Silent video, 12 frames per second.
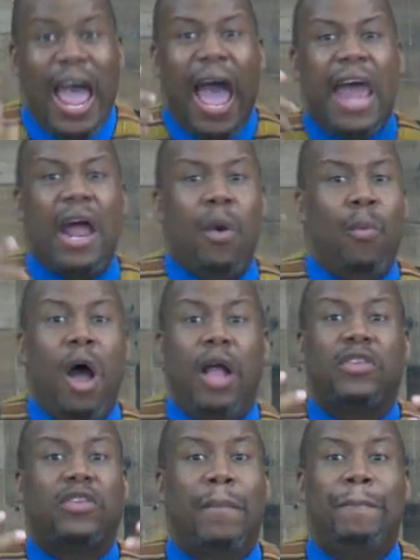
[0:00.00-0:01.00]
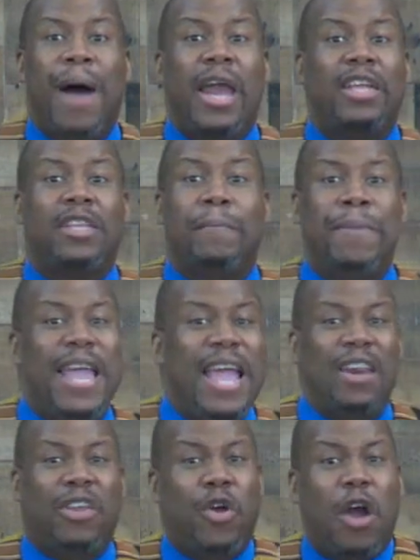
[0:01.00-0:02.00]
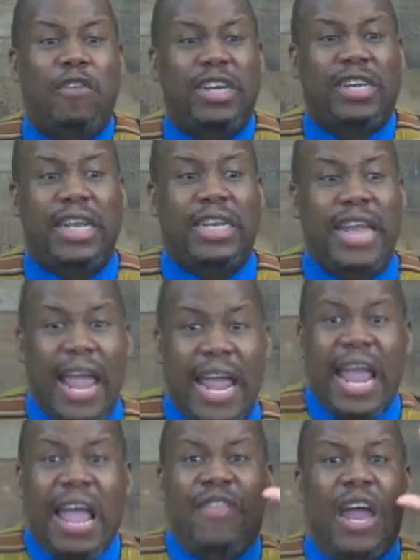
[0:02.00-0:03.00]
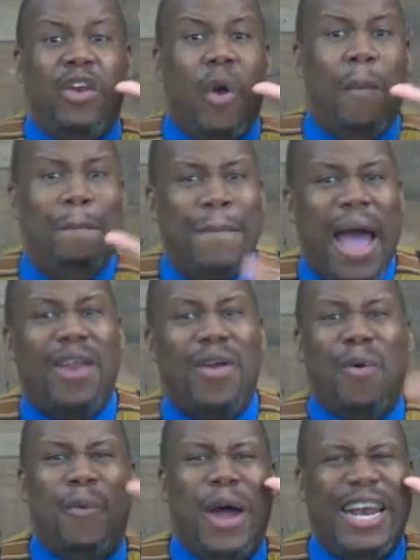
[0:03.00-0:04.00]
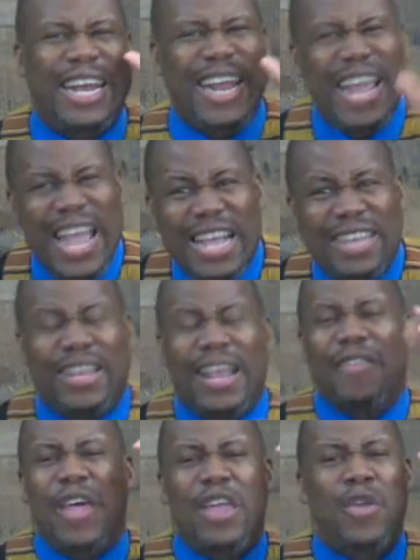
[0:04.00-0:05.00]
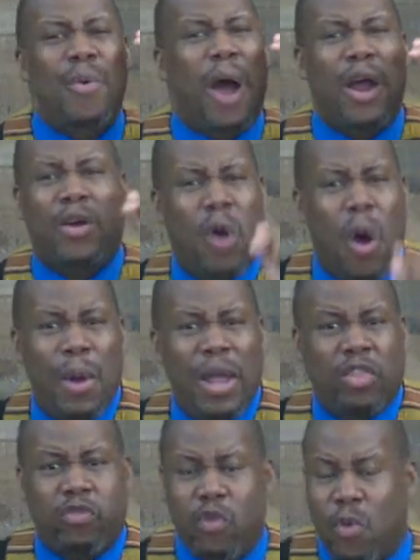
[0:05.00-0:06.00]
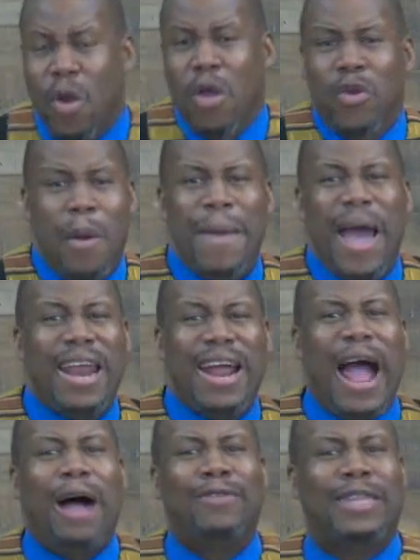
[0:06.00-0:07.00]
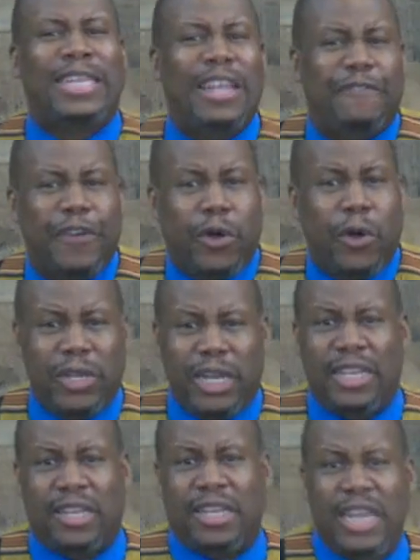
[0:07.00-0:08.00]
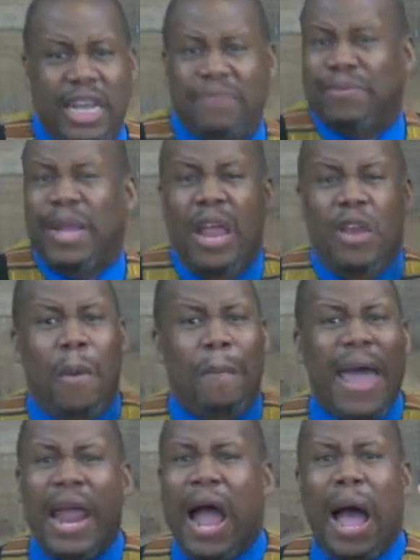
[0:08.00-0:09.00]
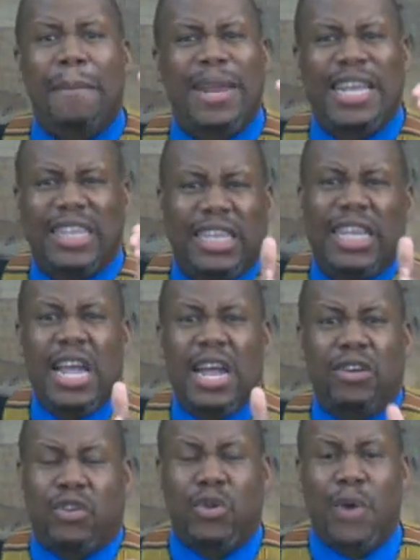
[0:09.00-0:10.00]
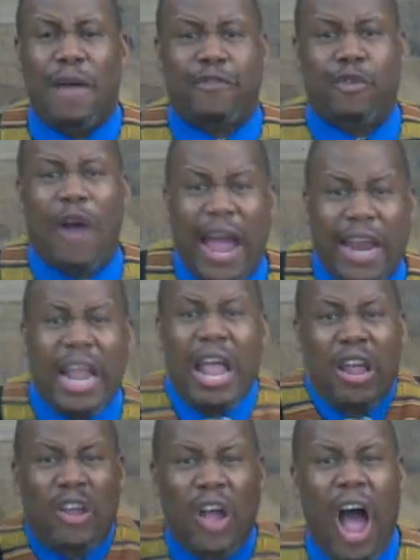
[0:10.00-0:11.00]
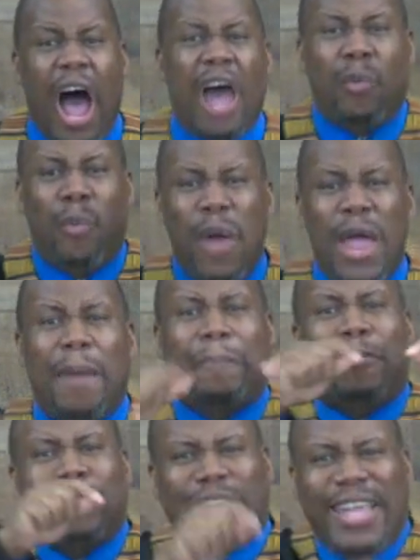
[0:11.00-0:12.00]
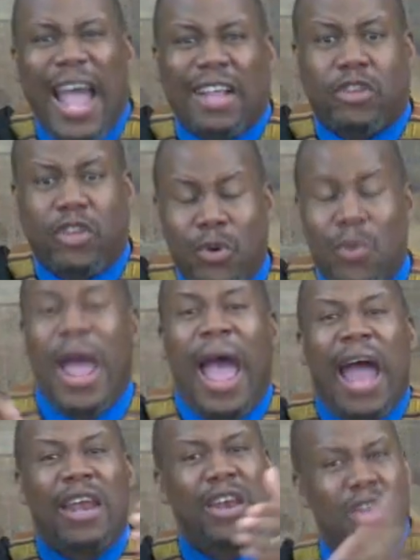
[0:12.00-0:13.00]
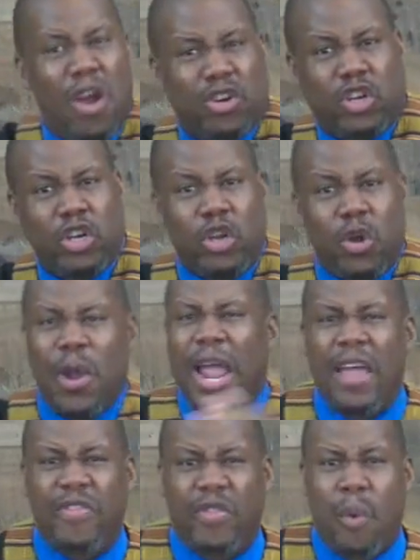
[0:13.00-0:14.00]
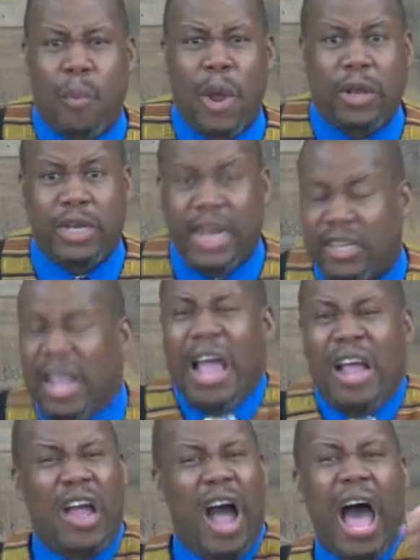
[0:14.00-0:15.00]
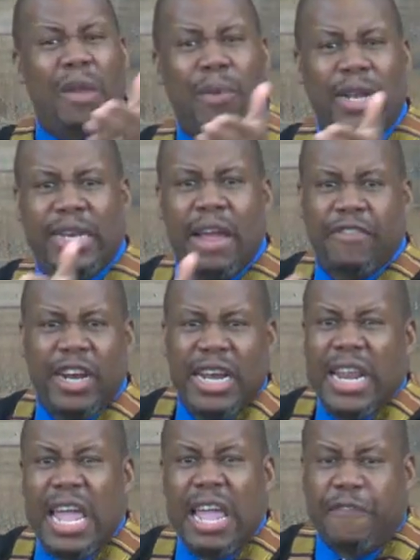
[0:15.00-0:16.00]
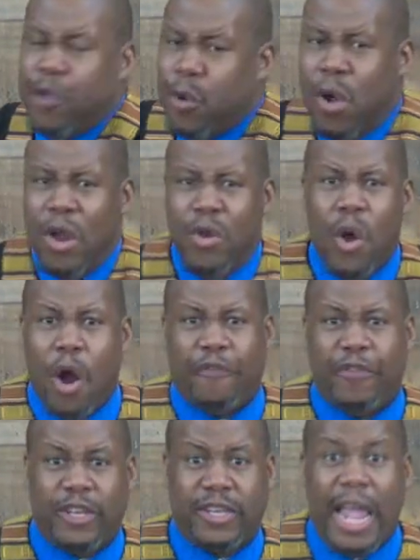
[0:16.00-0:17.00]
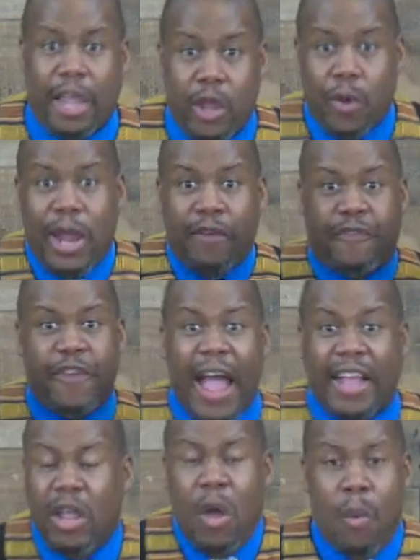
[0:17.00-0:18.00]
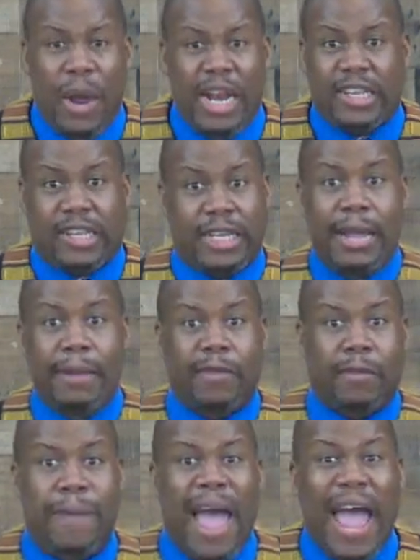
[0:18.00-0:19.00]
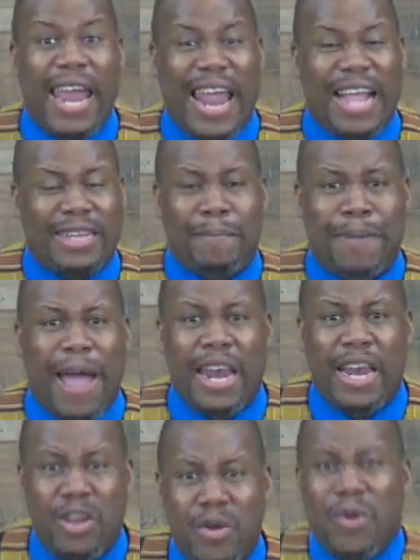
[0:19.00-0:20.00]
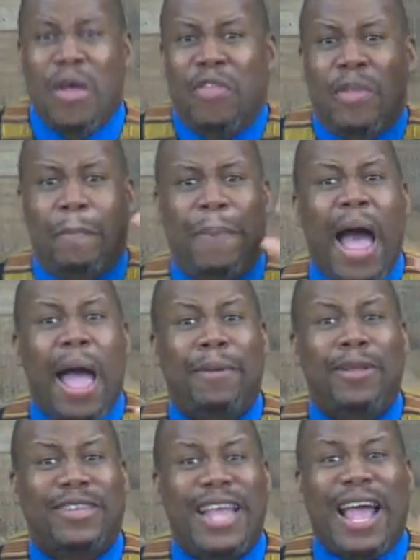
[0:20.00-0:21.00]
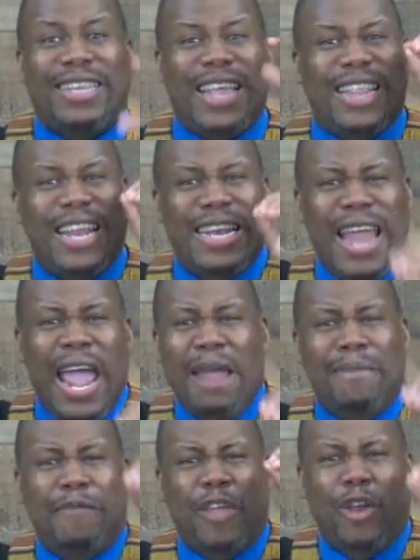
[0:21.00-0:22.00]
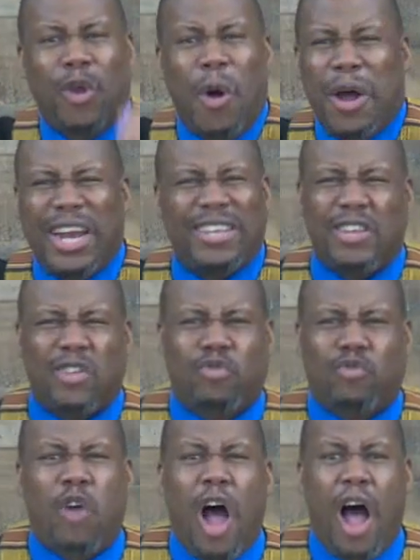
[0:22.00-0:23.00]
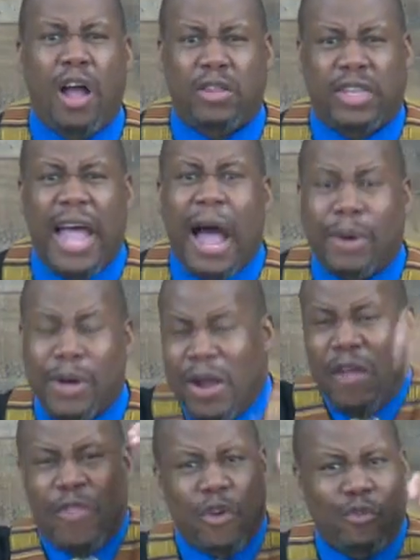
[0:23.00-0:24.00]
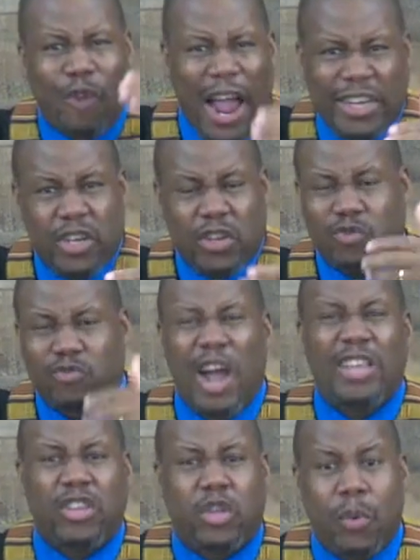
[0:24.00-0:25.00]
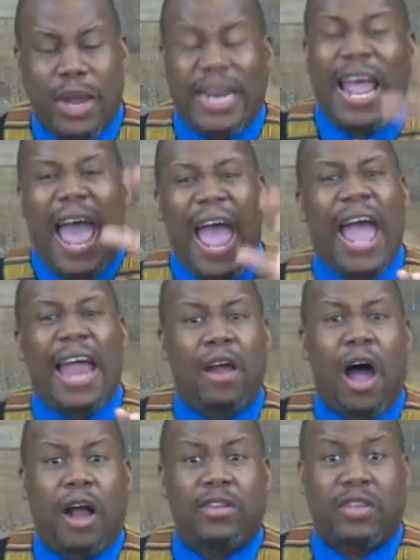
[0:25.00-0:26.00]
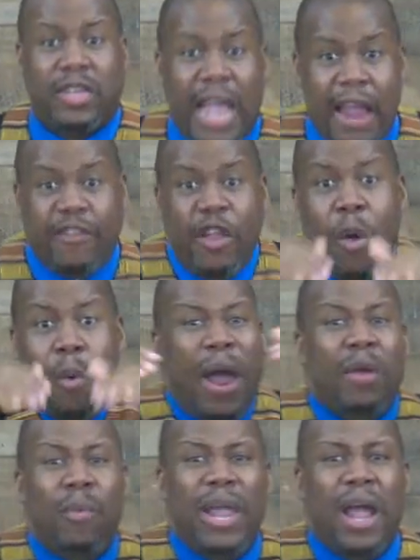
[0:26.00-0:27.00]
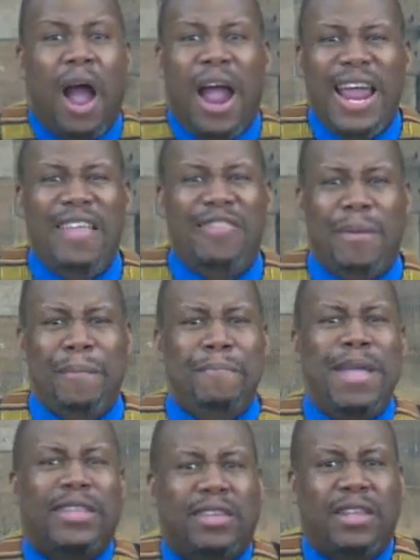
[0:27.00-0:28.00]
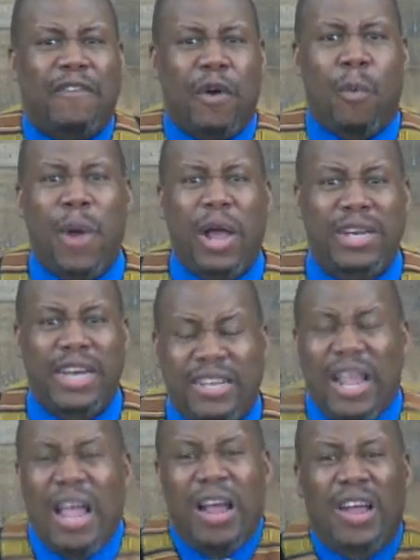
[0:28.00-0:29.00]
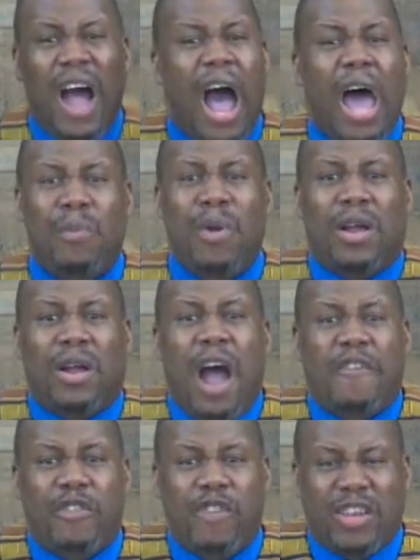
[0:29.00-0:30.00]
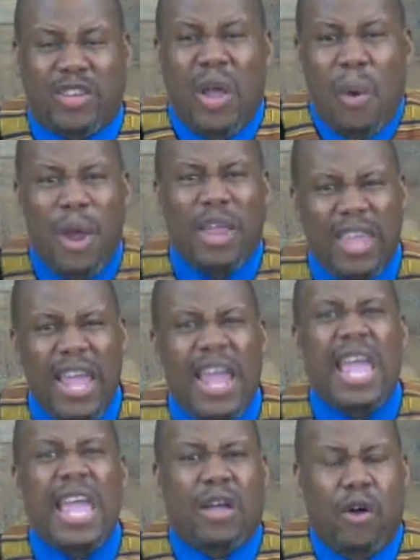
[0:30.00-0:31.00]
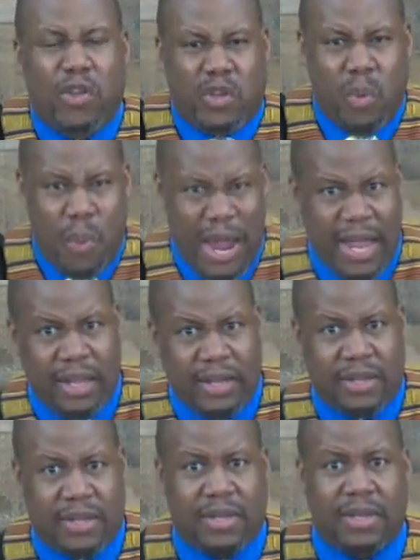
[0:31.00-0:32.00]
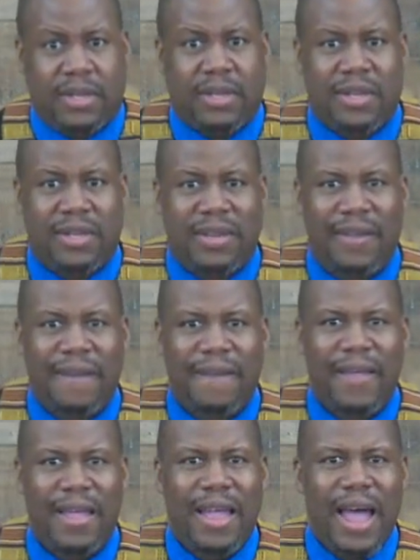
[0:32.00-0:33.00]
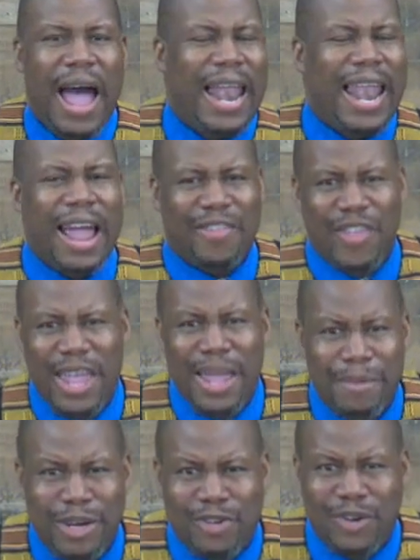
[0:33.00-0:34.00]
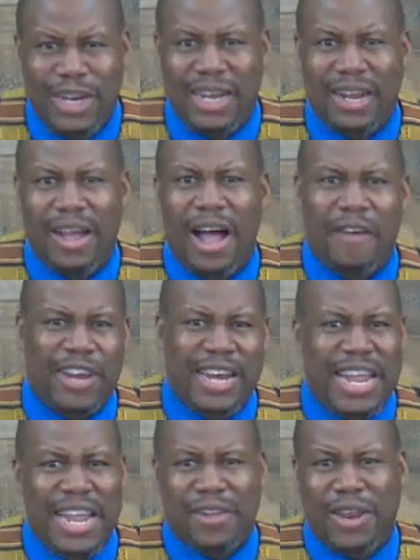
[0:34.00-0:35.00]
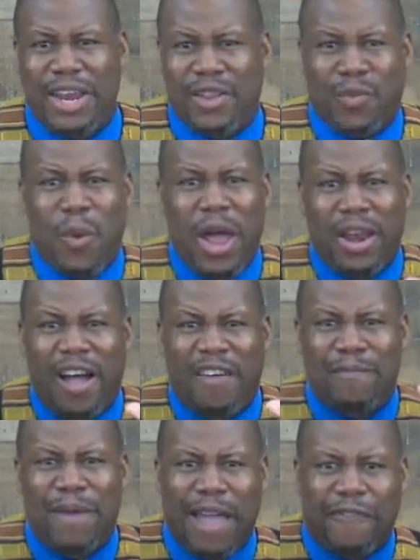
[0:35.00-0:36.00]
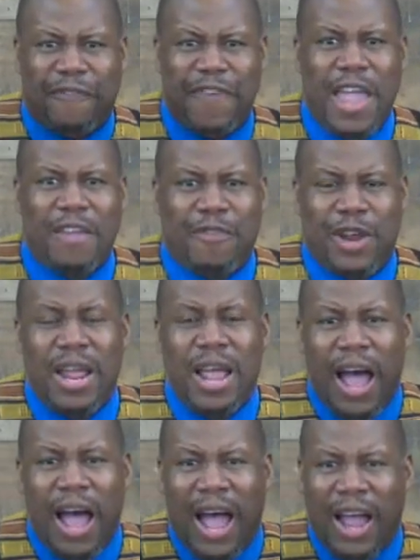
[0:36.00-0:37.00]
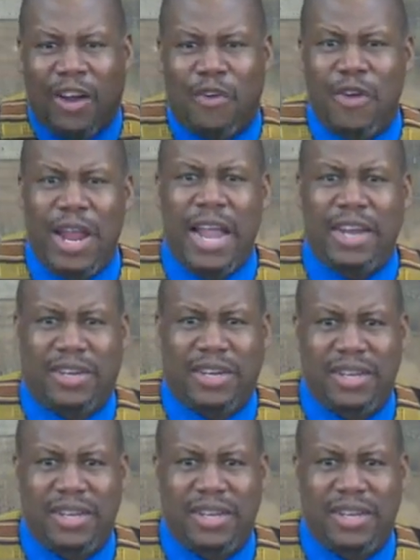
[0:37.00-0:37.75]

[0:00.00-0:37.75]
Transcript: And I want somebody to be encouraged today that no matter what it is that you are going through, no matter how difficult it seems, no matter how many tears you have cried, God will protect you and nurture you in the wilderness. God will never leave you nor forsake you. In fact, when it seems man has abandoned you, the Bible says that the name of the Lord is a strong tower. The righteous run to it and are saved. When we are in the midst of a wilderness, God will cover us with eagle's wings. I like the imagery of an eagle. It is one of my favorite creation.